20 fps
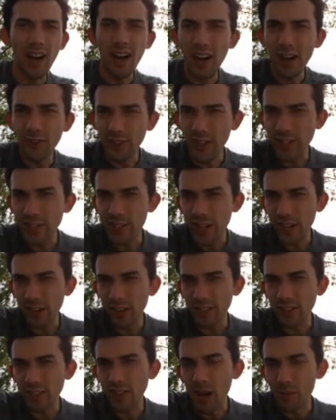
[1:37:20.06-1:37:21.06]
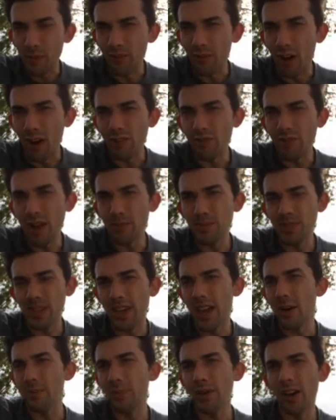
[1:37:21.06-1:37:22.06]
I have to hitchhike on the top of
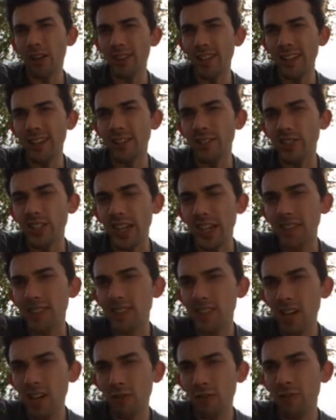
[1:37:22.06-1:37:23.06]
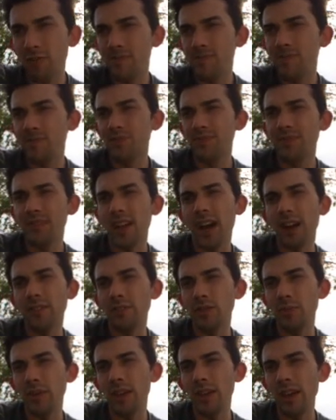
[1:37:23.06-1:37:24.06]
on-ramps. I can't be on the interstate itself. I
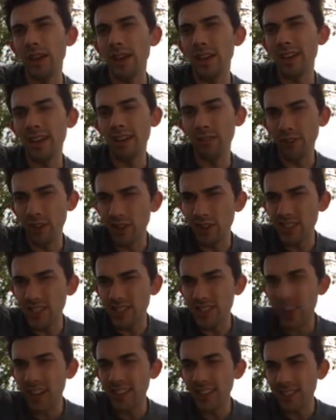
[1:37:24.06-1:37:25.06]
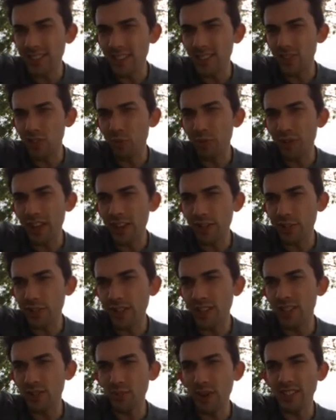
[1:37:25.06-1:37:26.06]
have to be, if there is a sign that says no
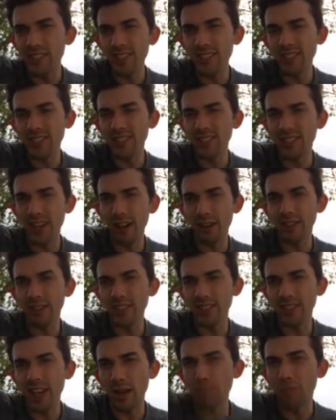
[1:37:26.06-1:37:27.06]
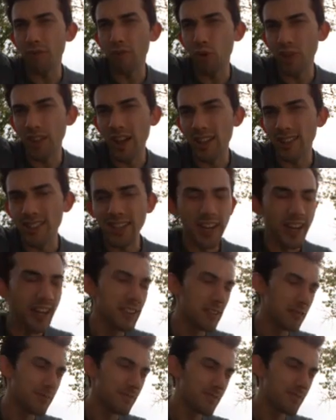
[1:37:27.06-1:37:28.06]
pedestrians, bicyclists, I have to stand before that sign.